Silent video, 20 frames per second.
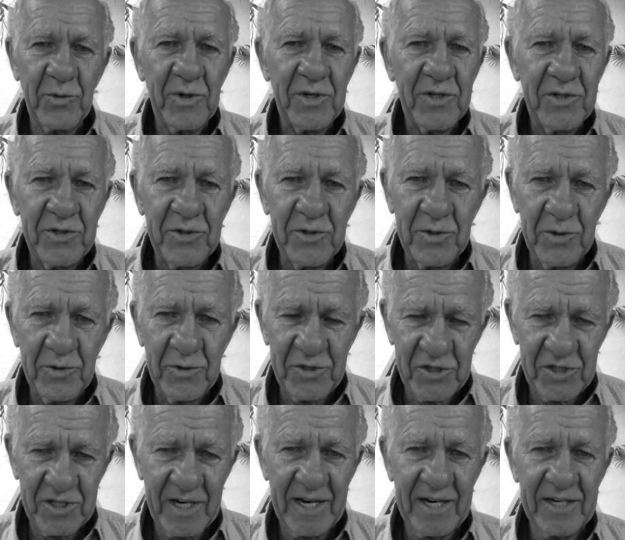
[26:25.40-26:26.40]
do
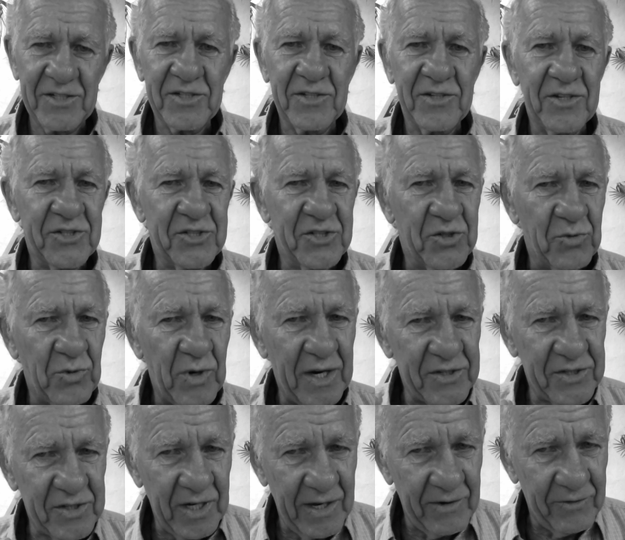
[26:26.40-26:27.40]
change, and the stress
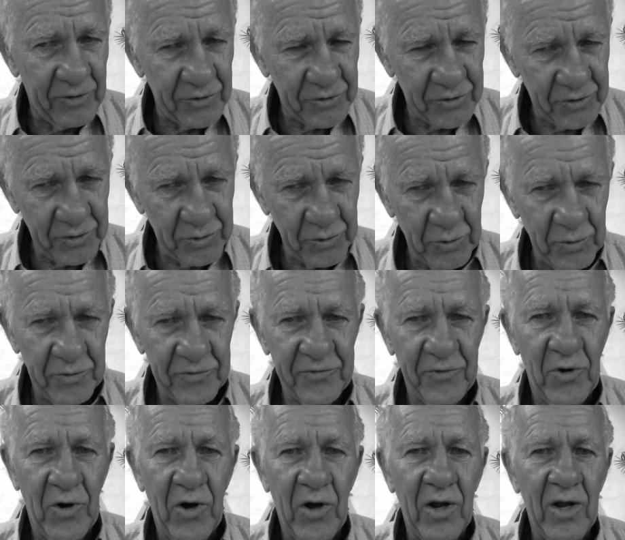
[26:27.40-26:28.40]
levels do
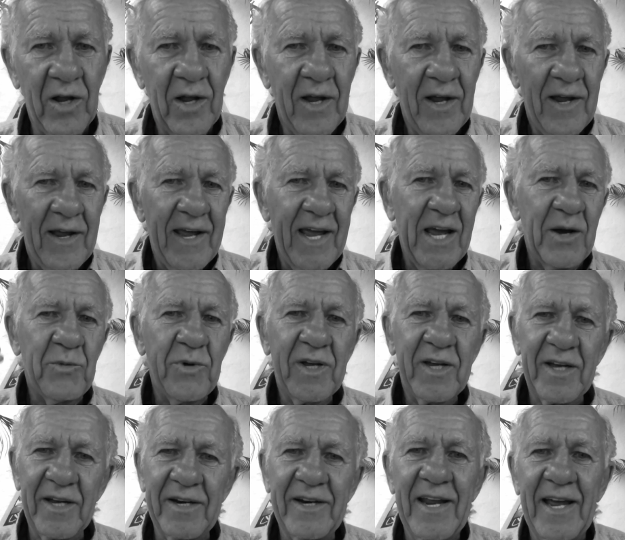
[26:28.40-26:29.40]
fall, and we
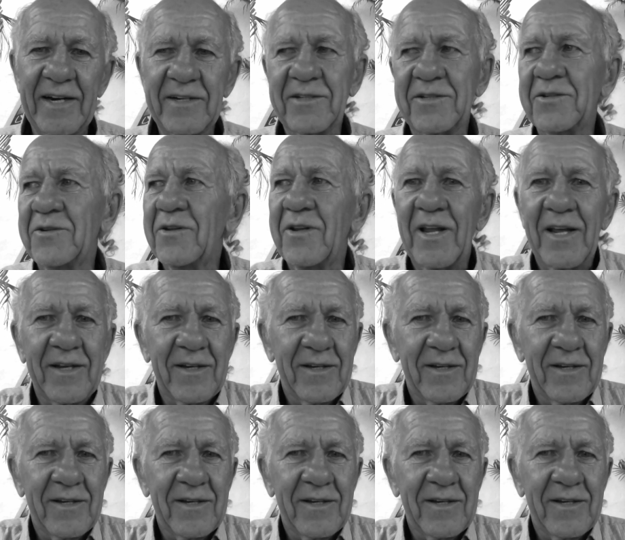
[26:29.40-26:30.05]
connect to like